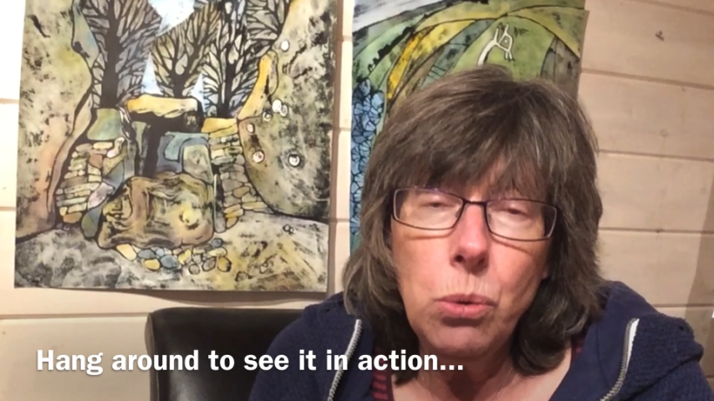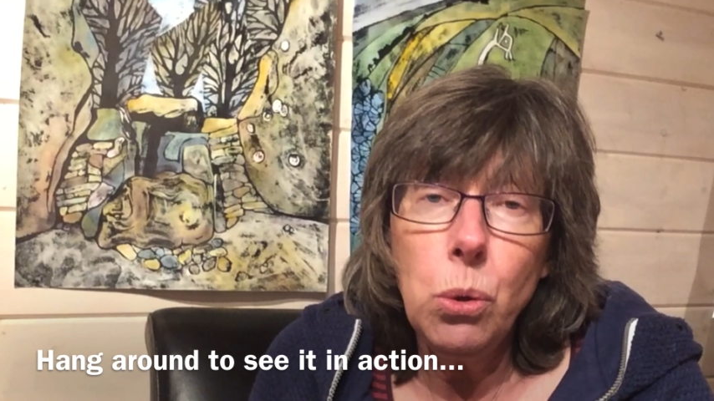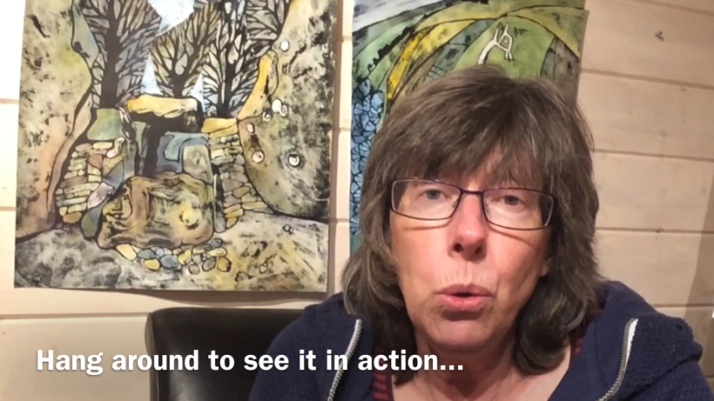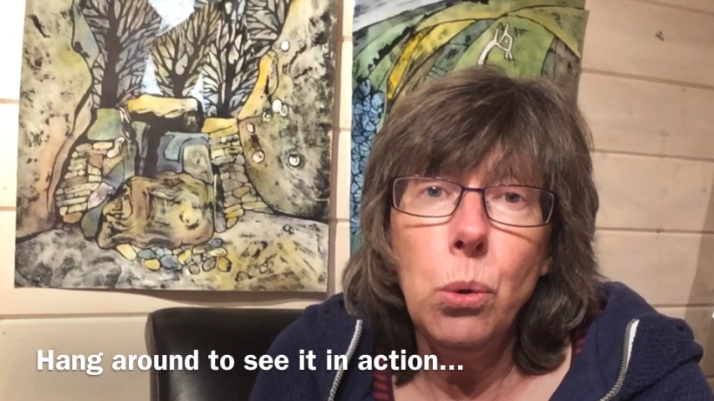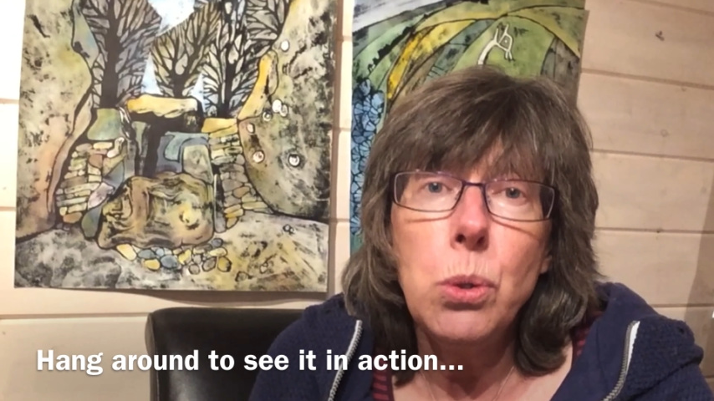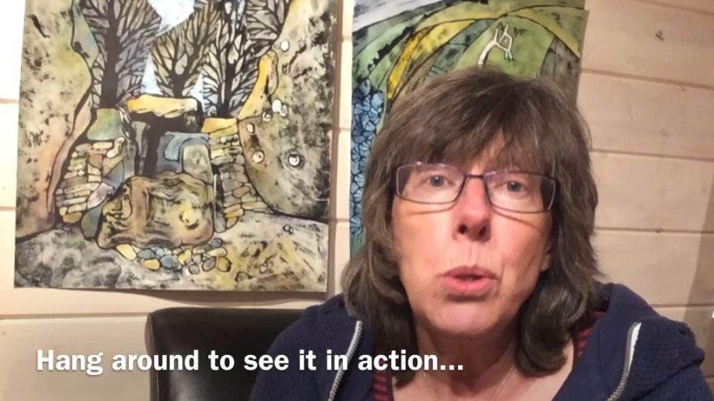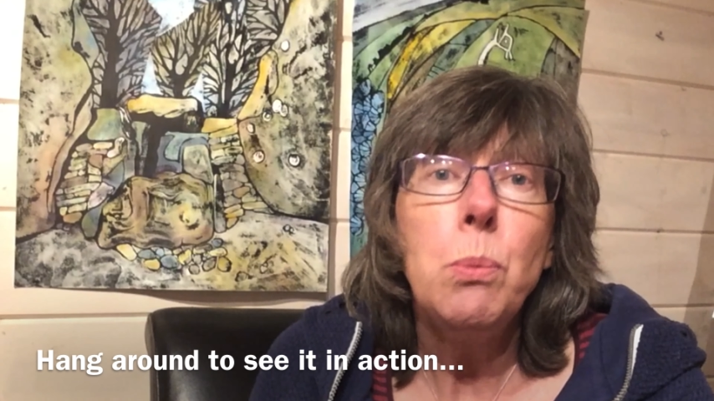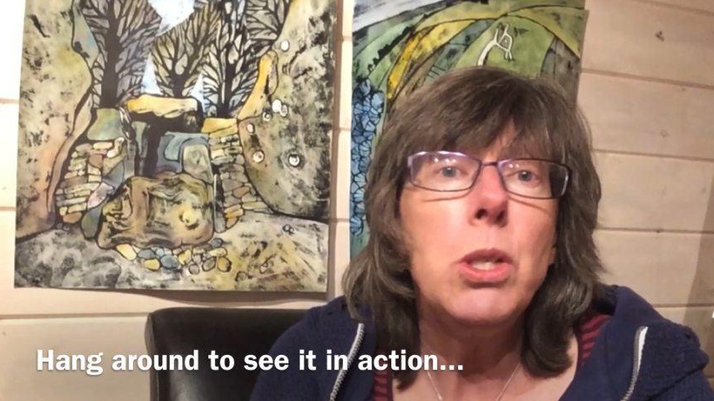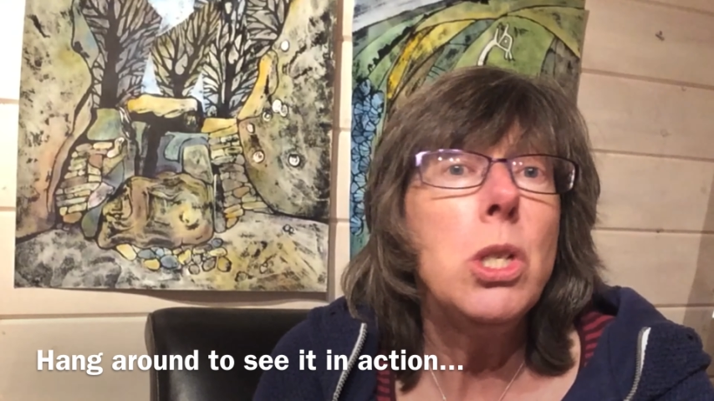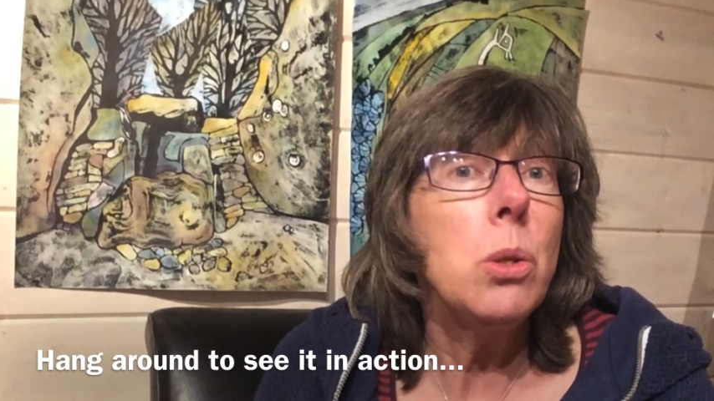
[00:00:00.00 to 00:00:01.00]
course
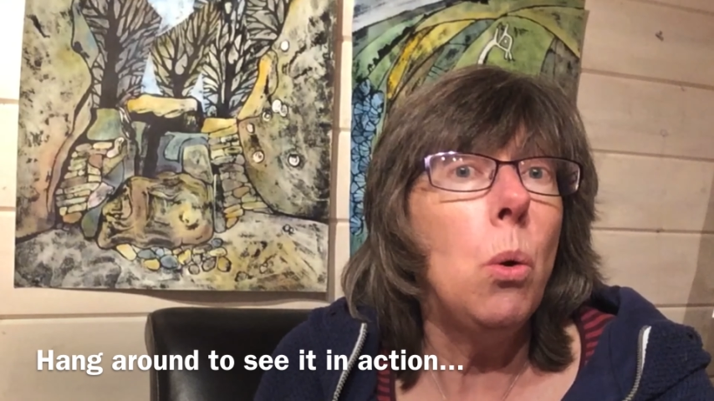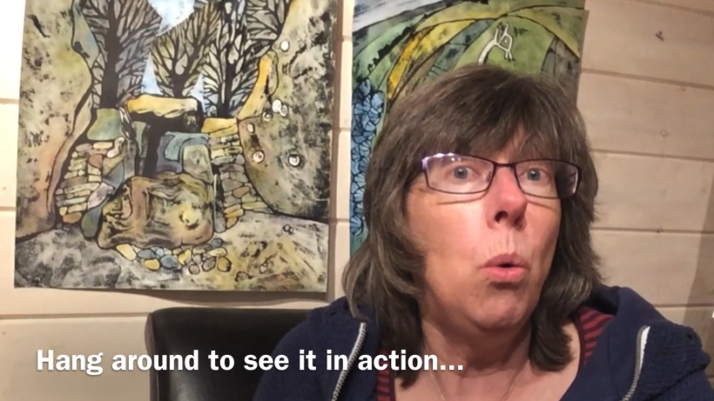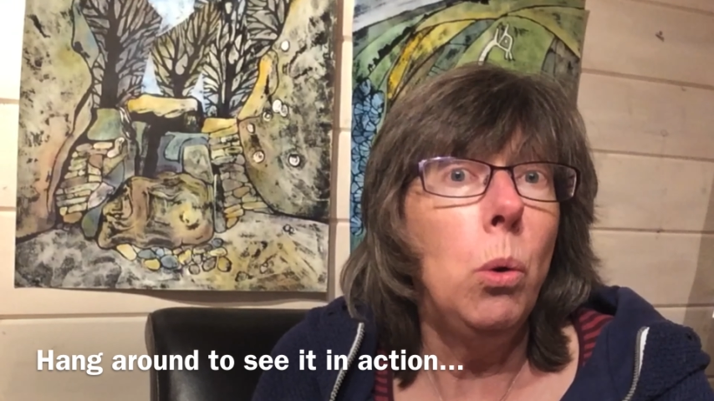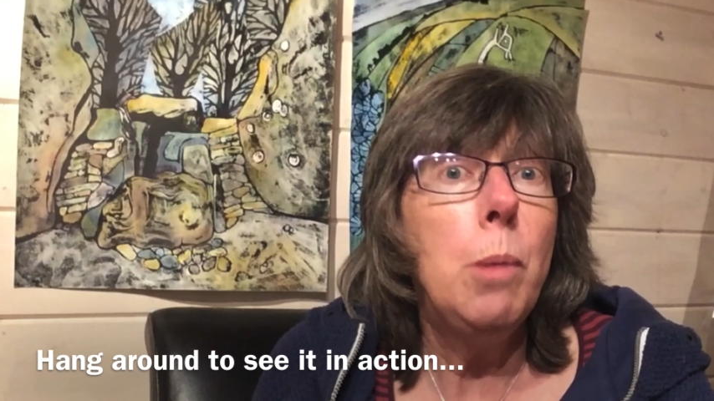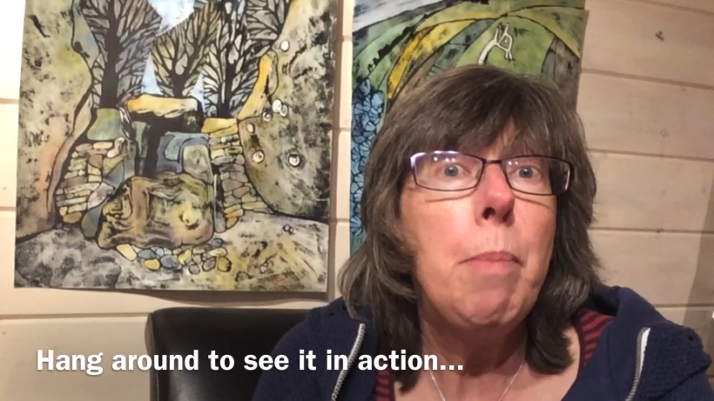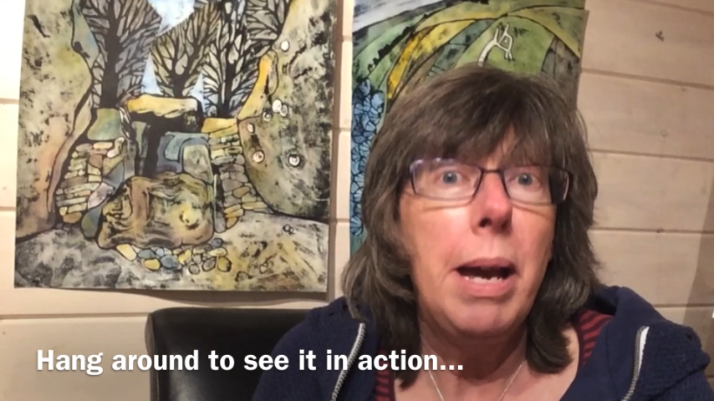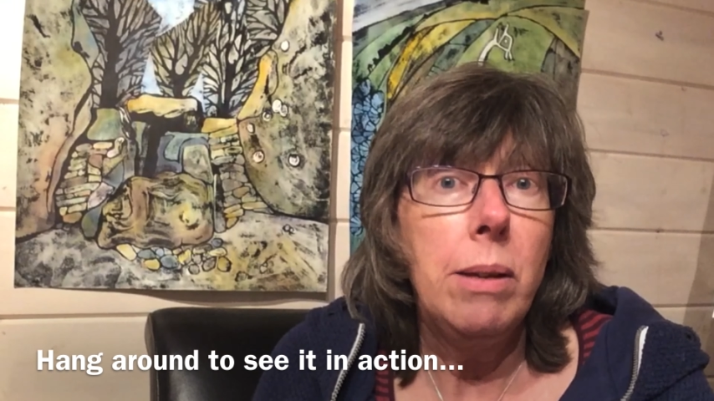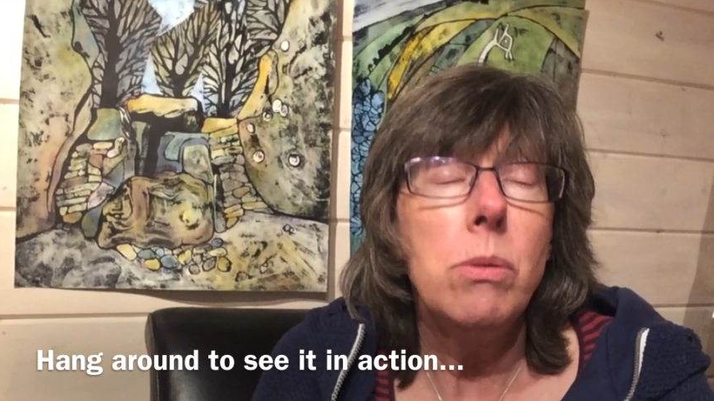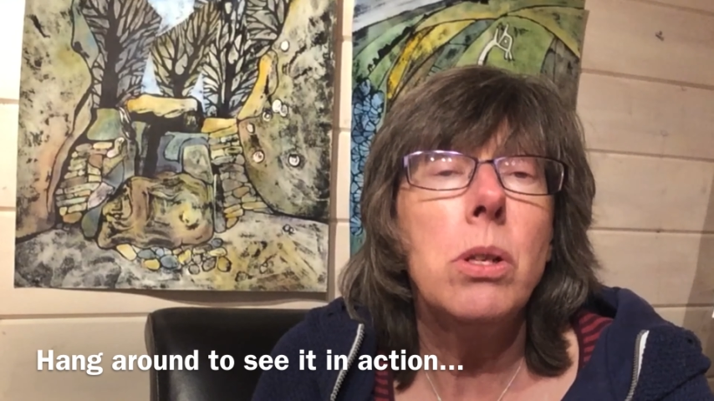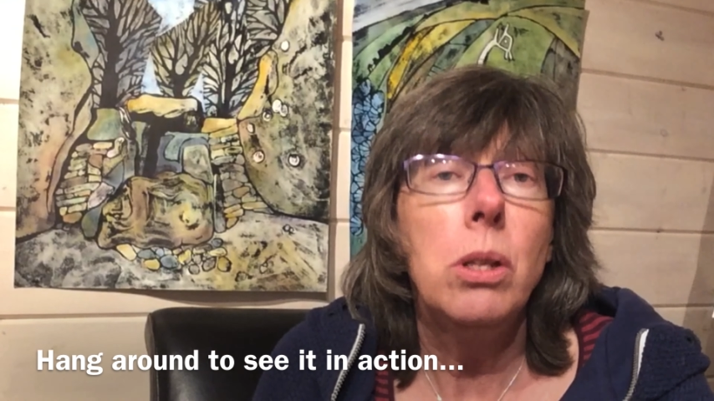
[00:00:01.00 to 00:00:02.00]
which is all
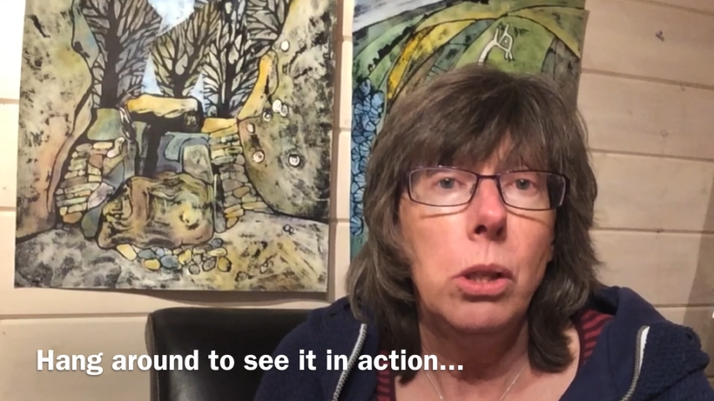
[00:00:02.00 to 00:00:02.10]
about